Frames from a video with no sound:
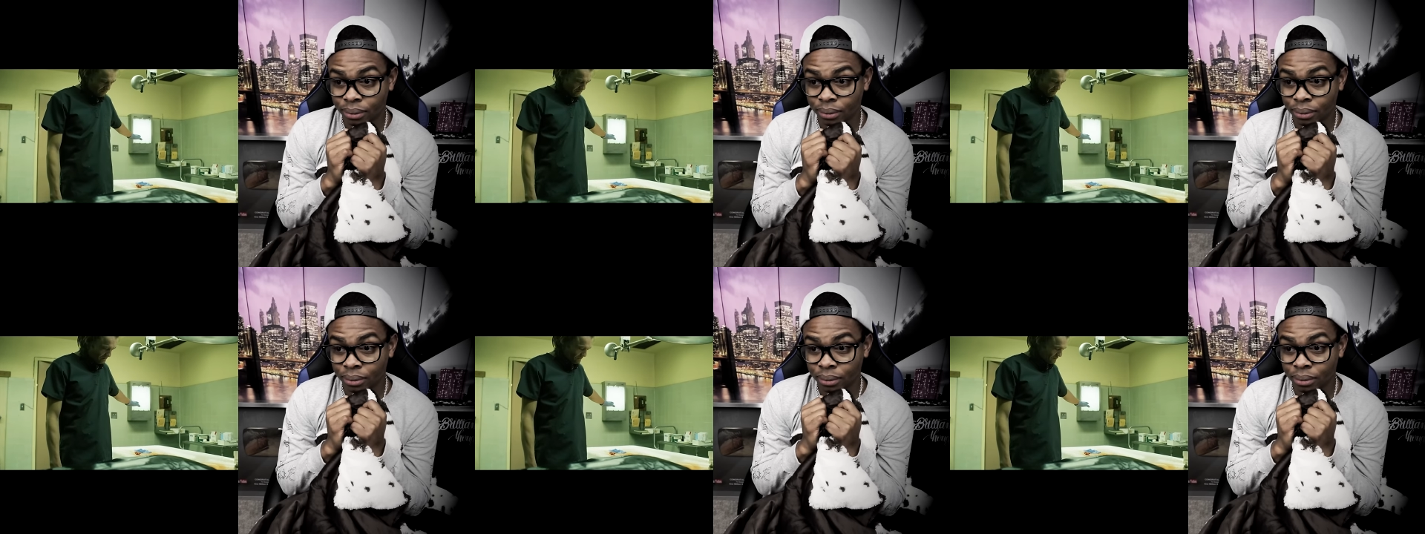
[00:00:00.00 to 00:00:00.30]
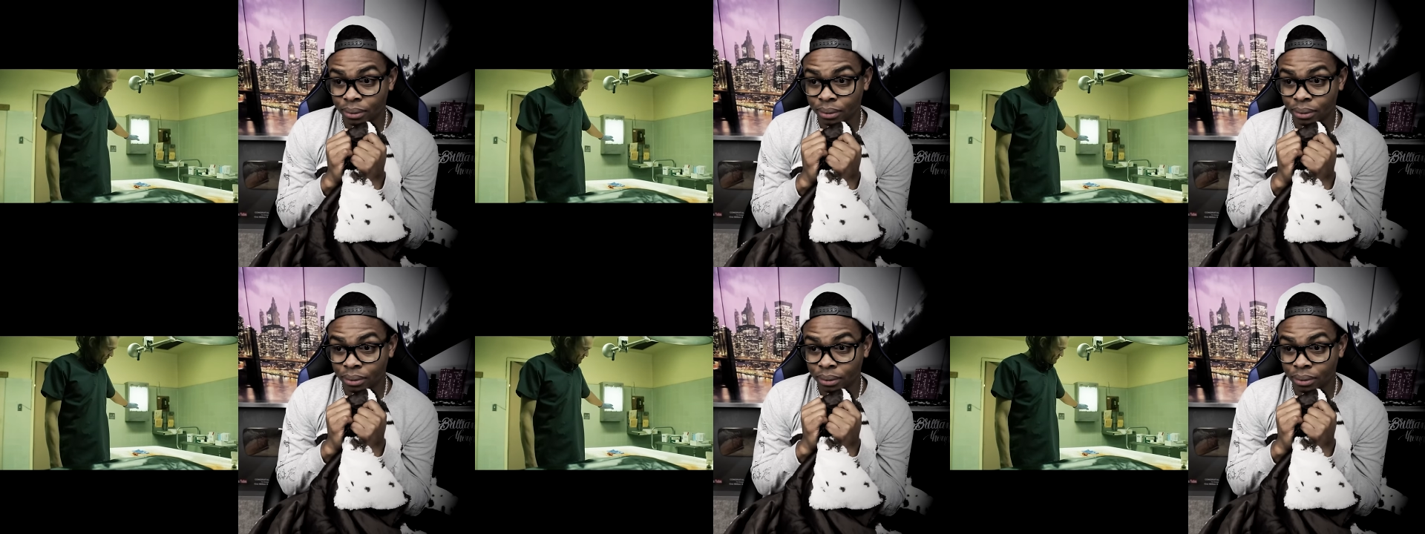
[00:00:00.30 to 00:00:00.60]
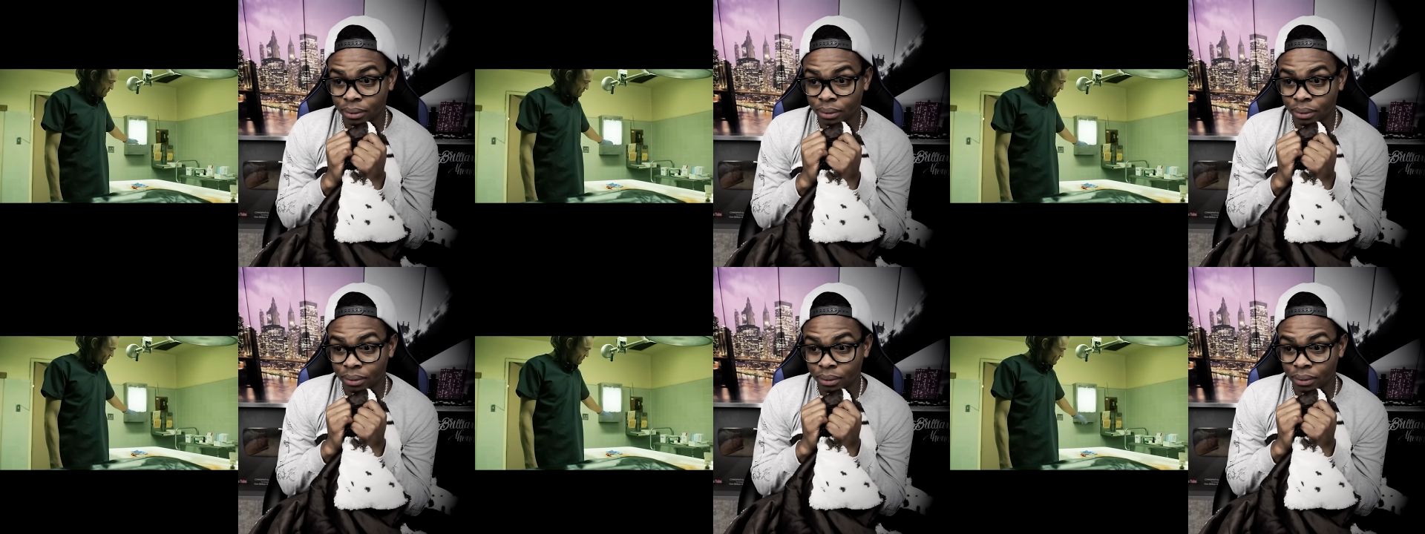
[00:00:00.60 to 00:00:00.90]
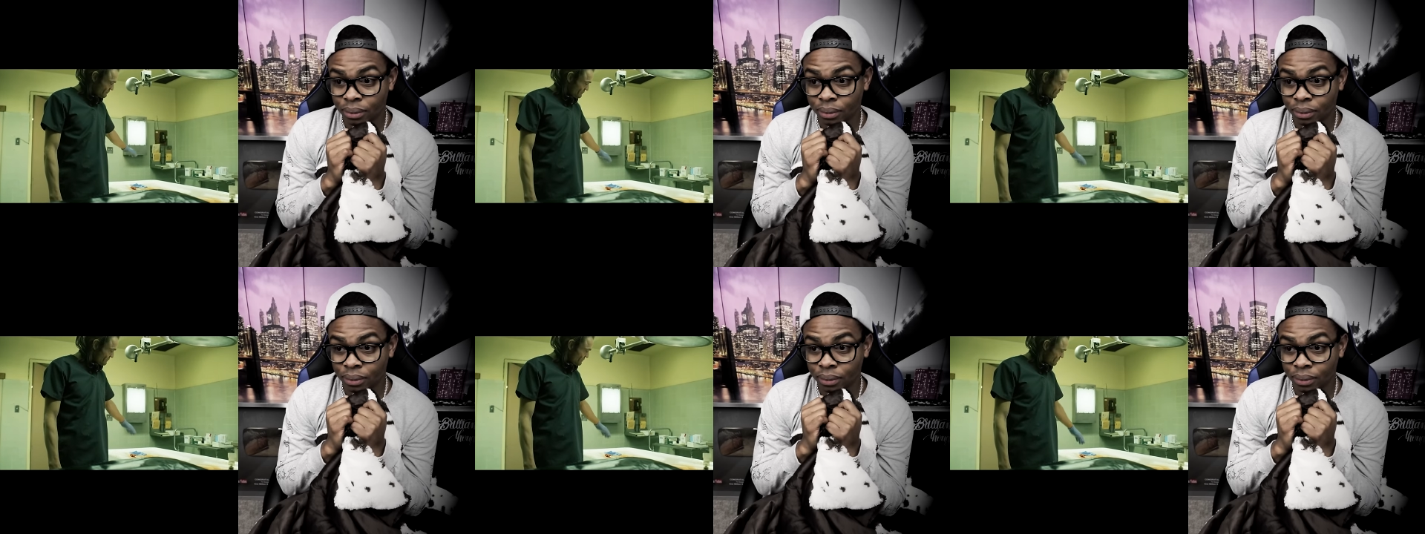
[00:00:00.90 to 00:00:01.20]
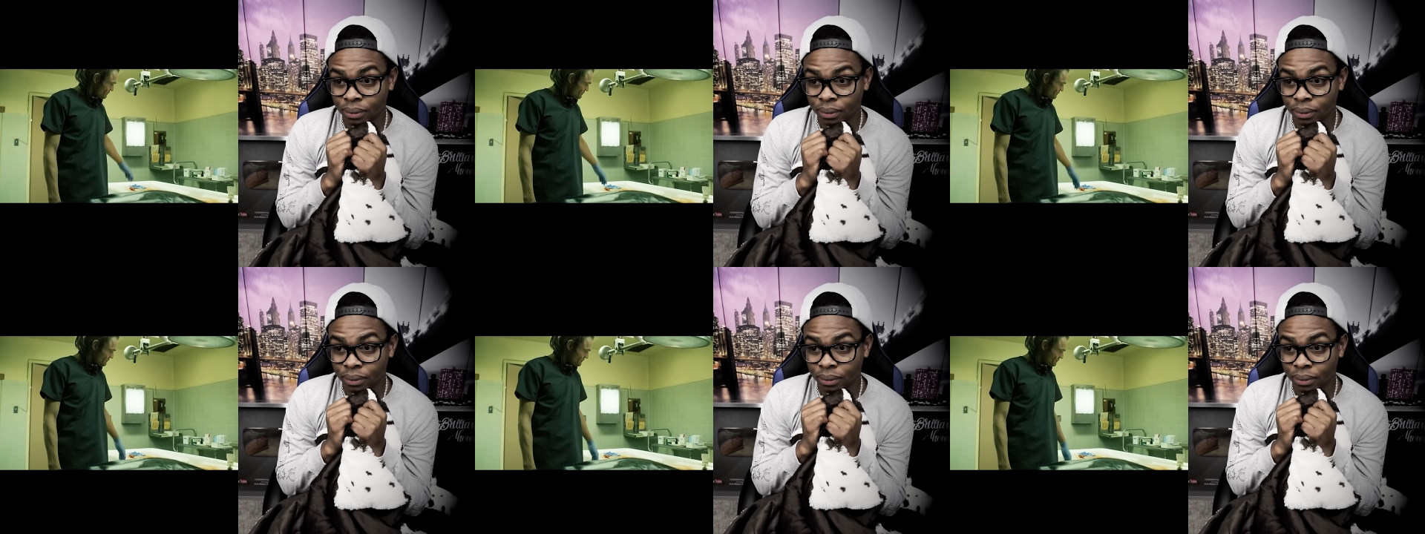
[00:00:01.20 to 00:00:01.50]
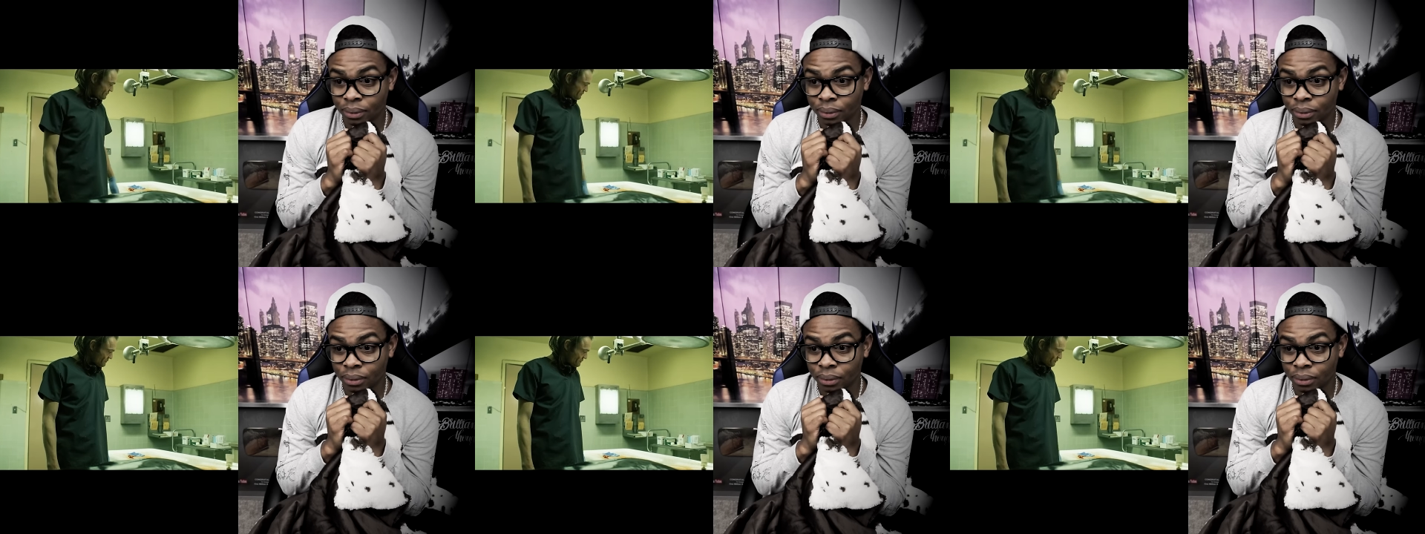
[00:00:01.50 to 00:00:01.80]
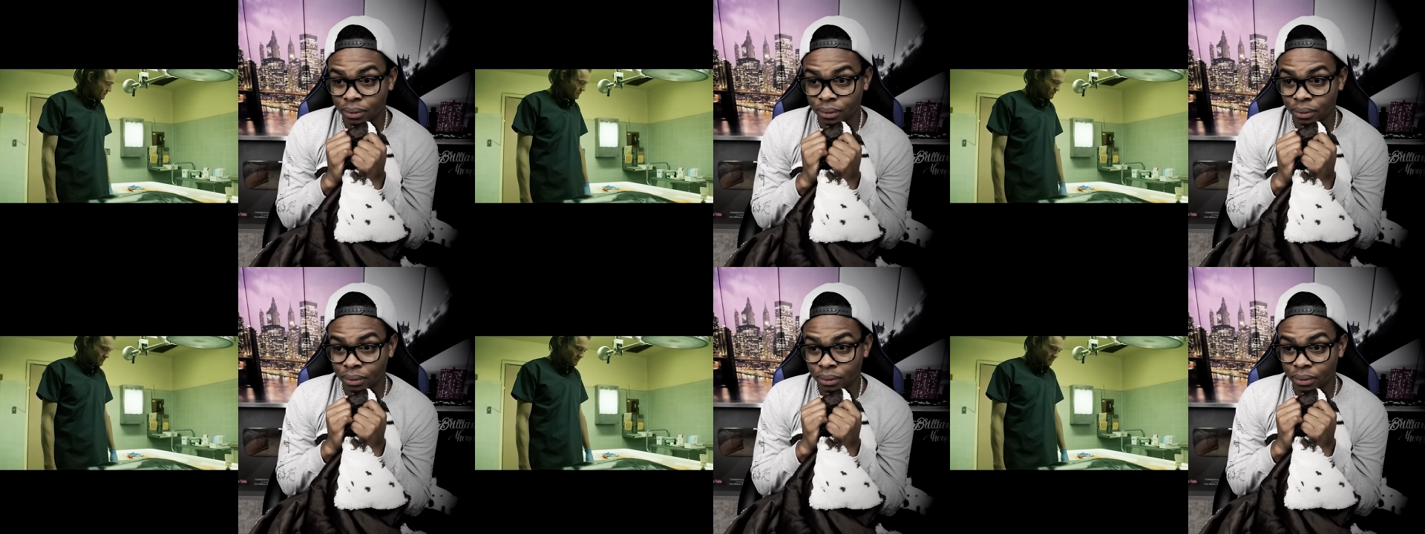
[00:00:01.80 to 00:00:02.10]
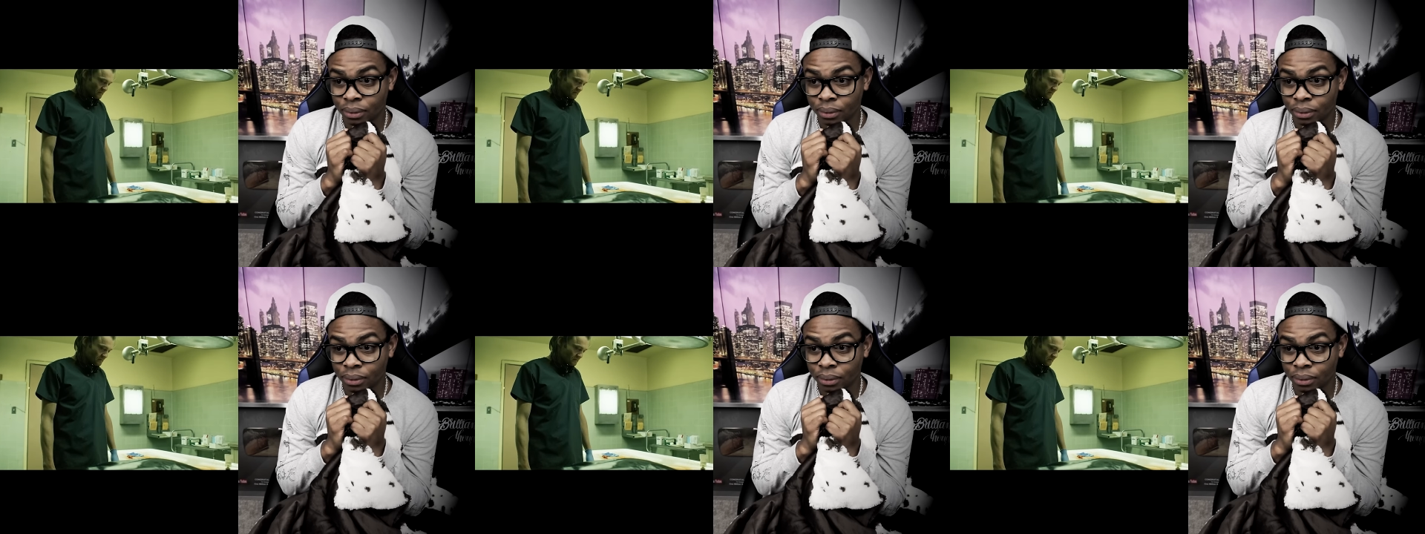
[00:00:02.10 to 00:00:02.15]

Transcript: Nobody speaks.